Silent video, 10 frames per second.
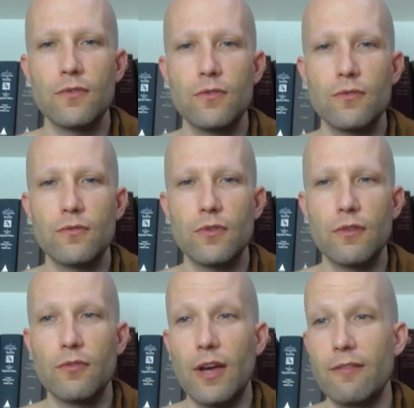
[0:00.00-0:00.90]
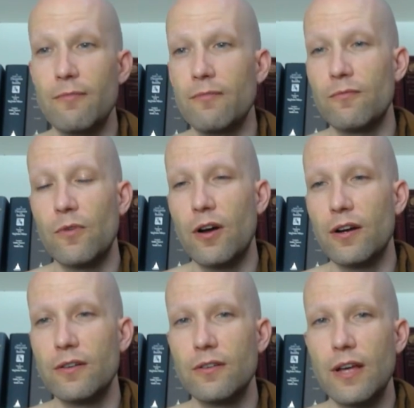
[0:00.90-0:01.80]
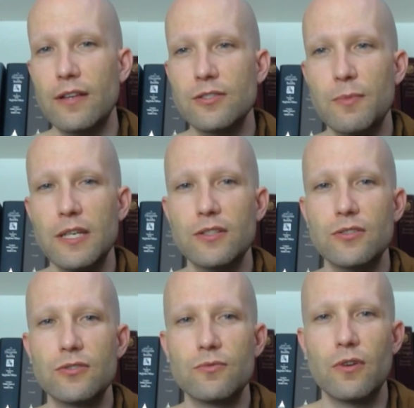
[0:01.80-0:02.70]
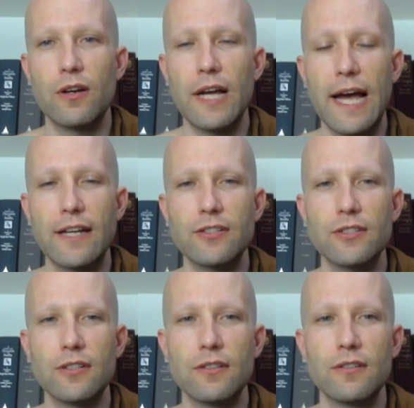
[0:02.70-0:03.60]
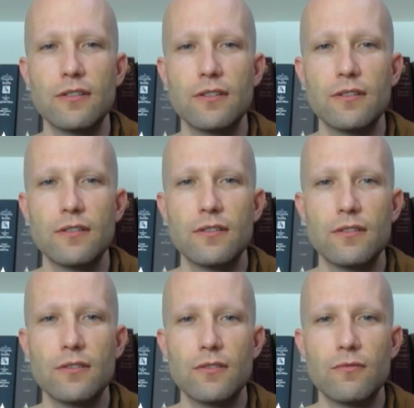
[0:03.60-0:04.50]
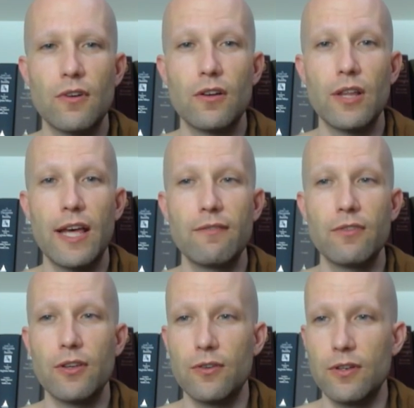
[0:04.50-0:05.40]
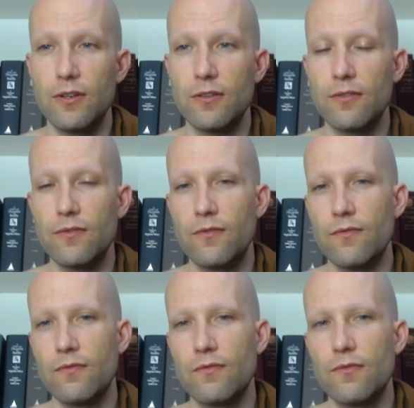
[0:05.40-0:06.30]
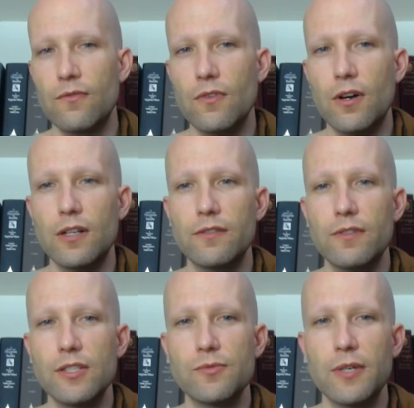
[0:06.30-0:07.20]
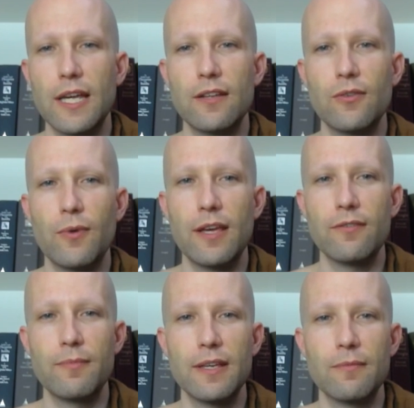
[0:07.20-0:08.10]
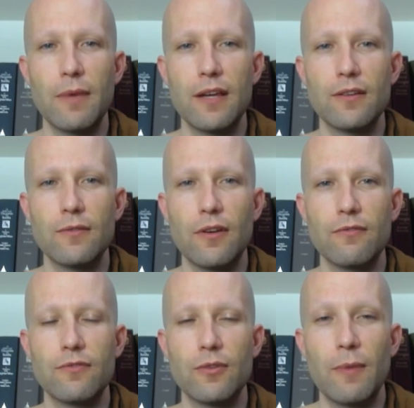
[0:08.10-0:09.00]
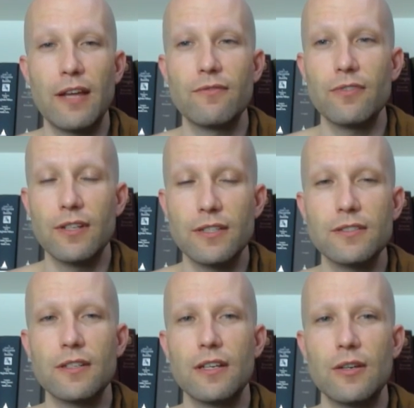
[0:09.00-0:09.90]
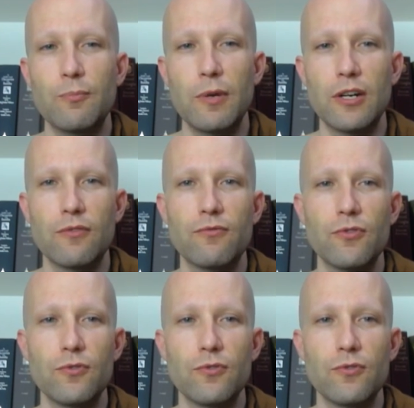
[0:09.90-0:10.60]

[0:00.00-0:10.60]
If you have wrong speech, wrong action, wrong livelihood, all of these will get in the way of being of your mindfulness bearing fruit.